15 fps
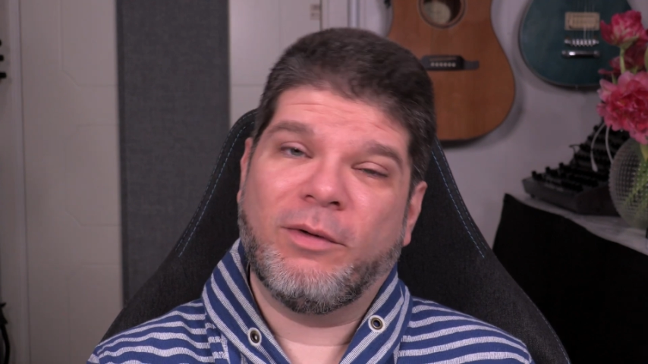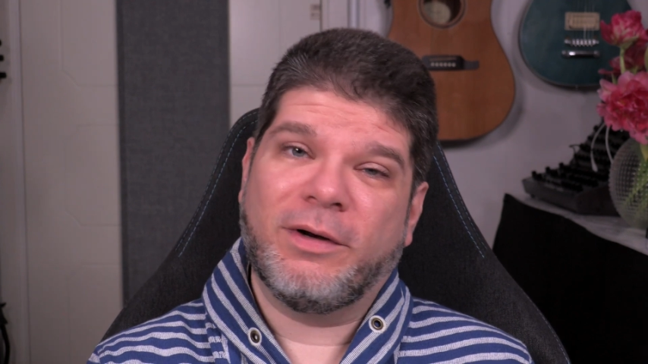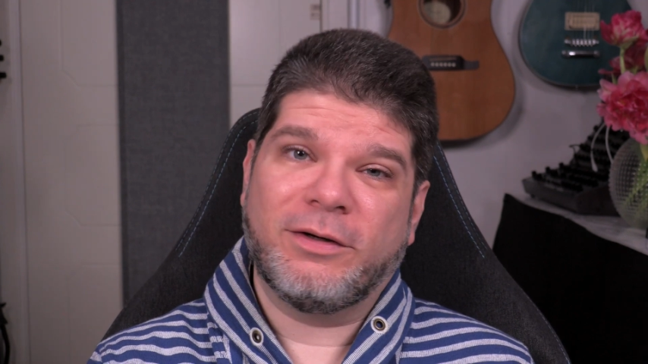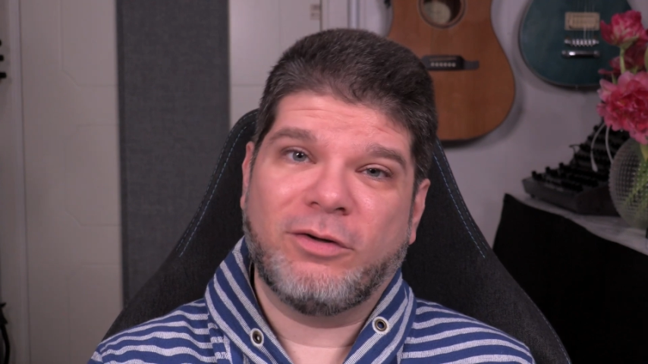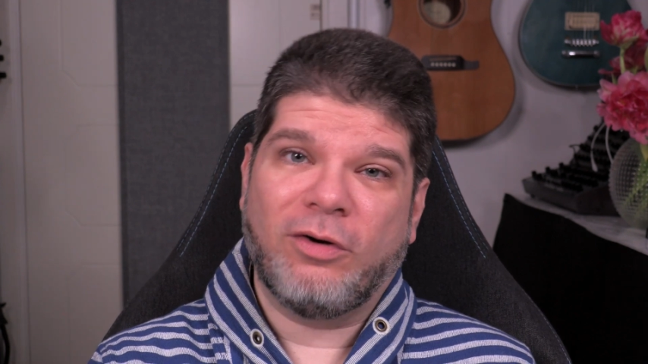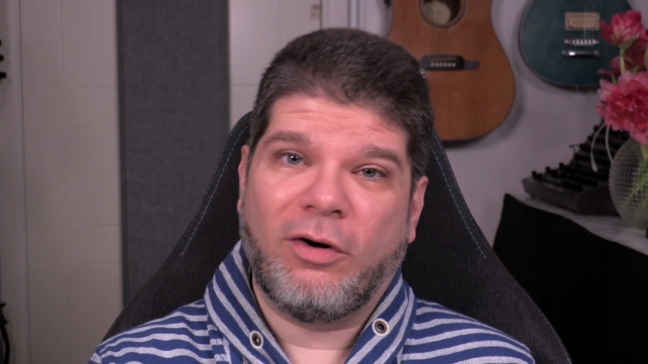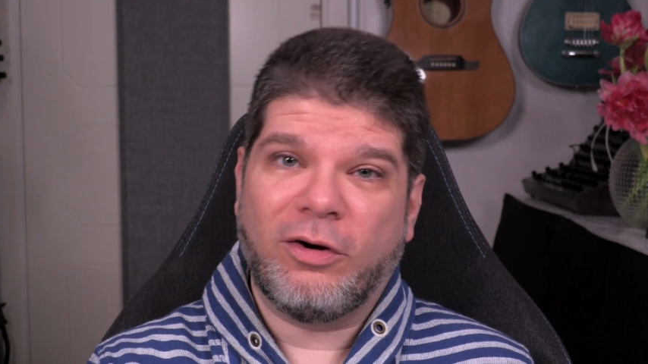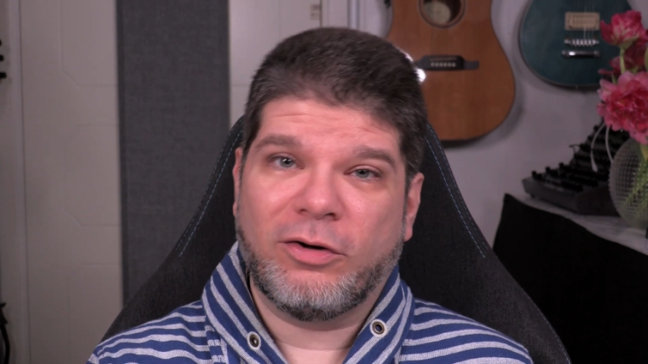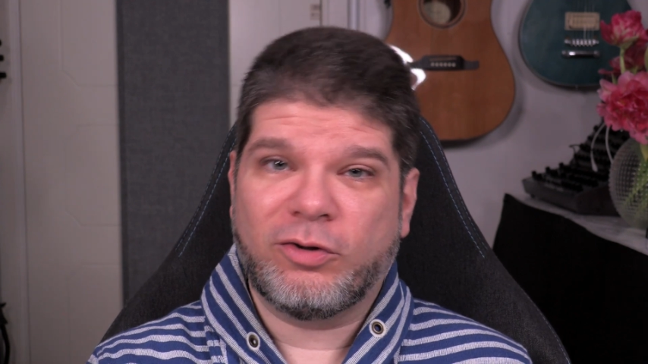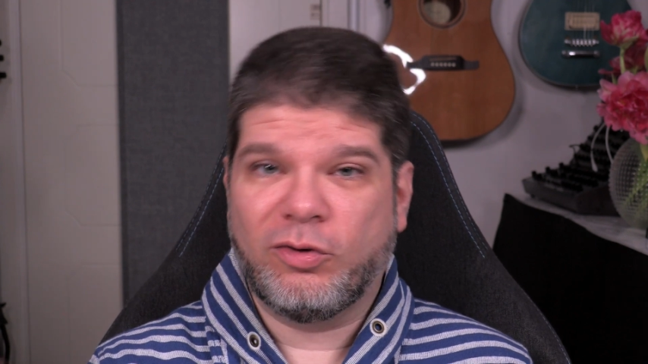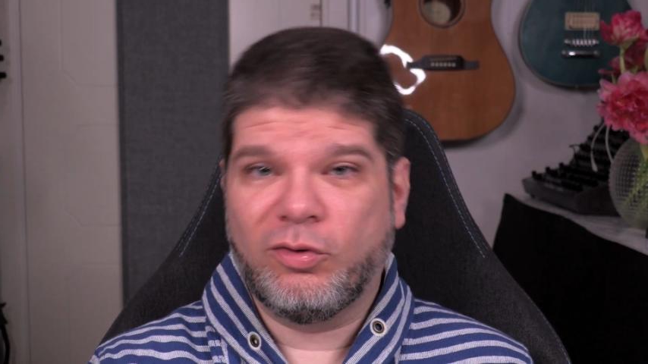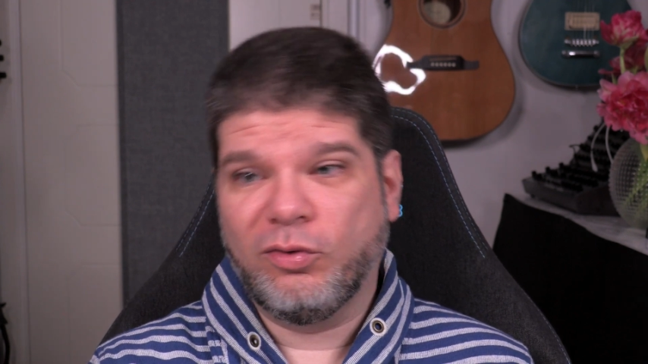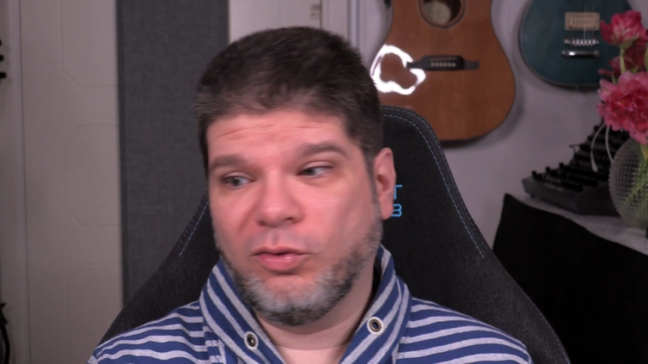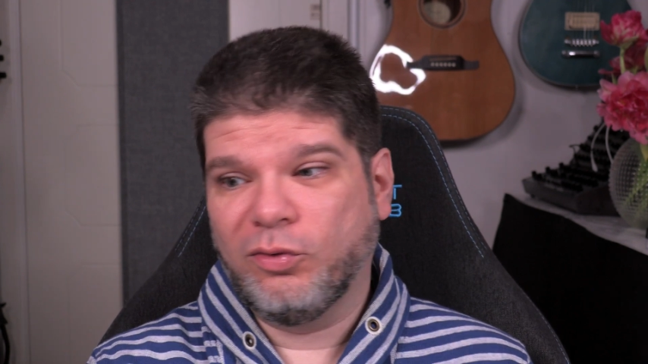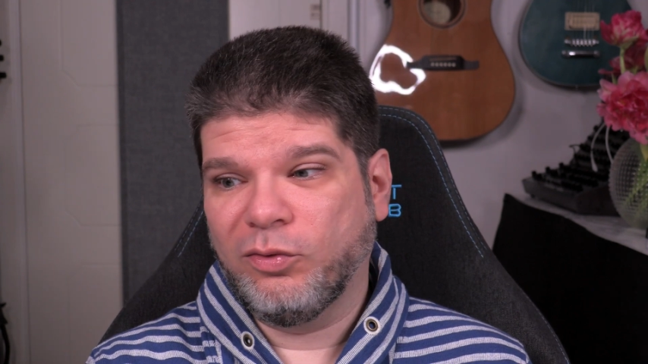when I talk
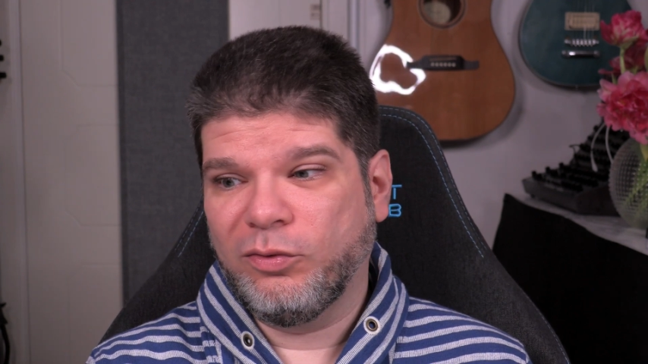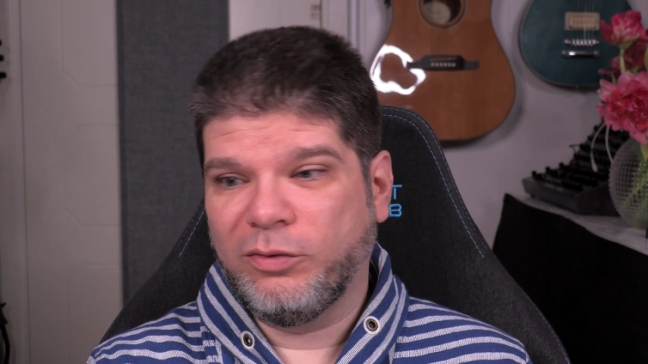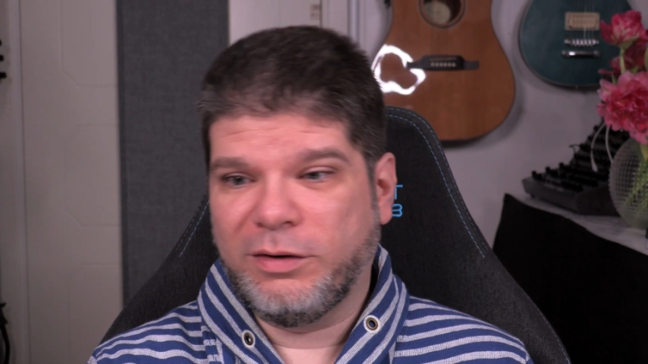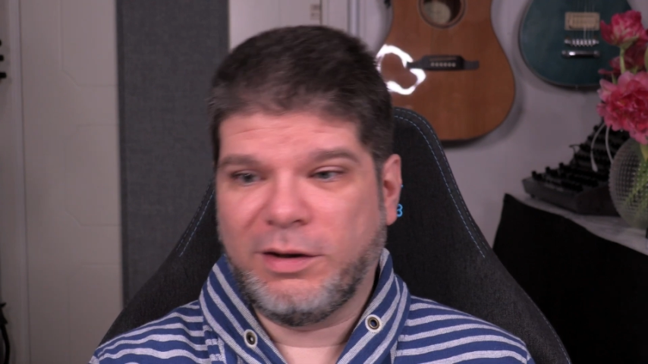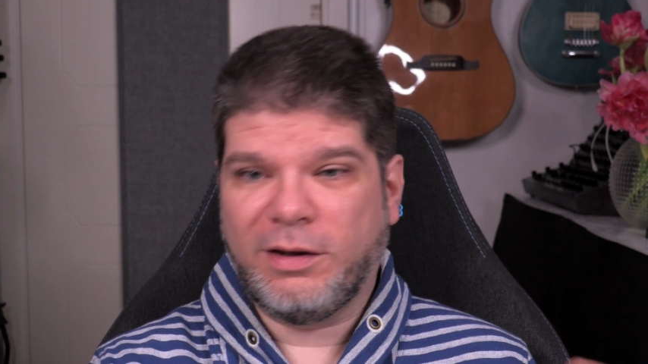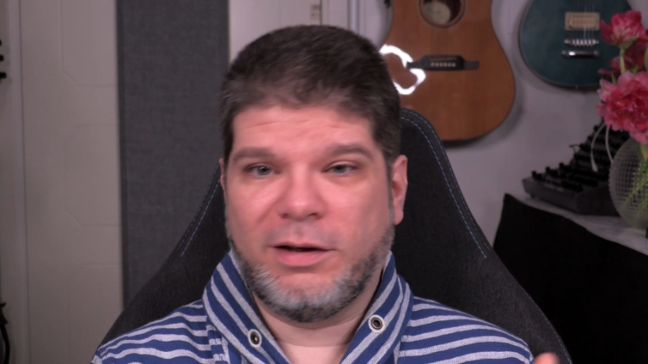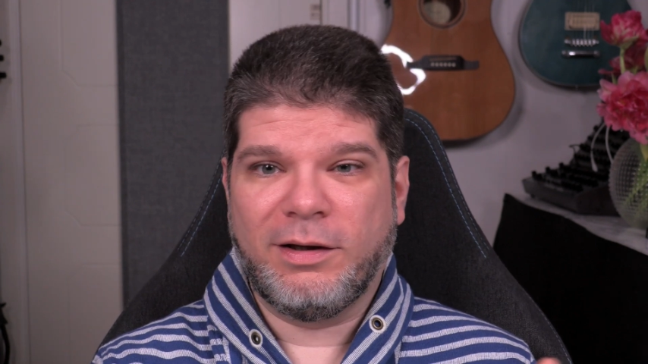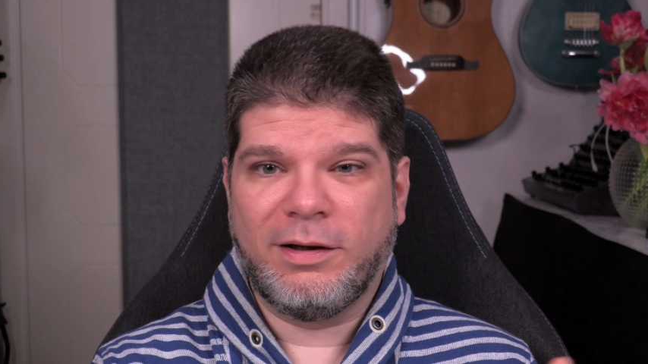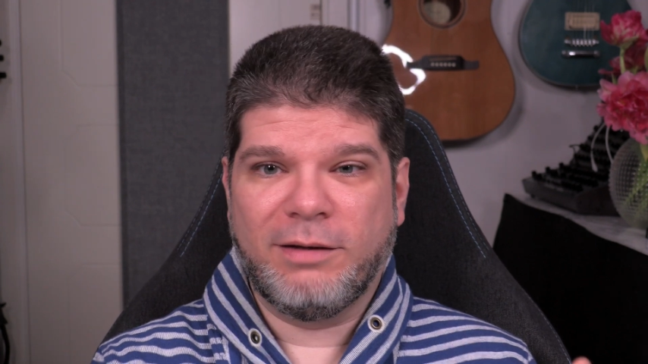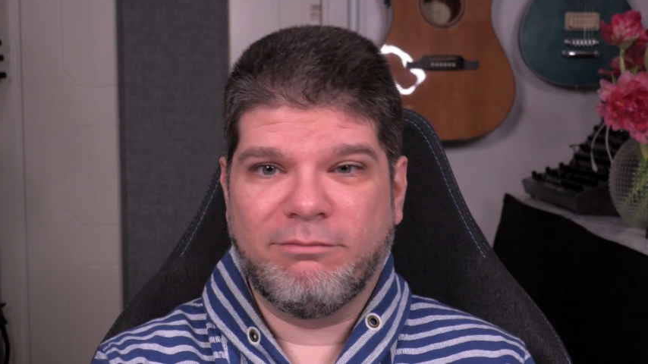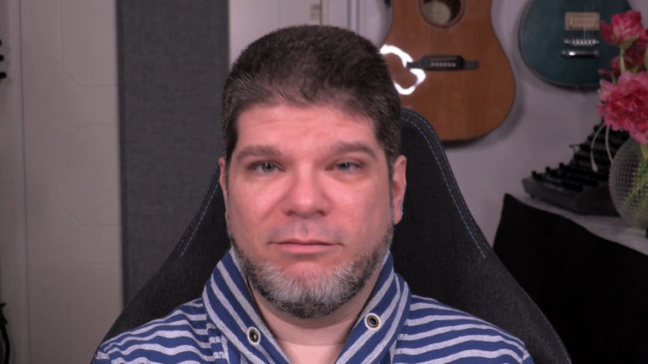to the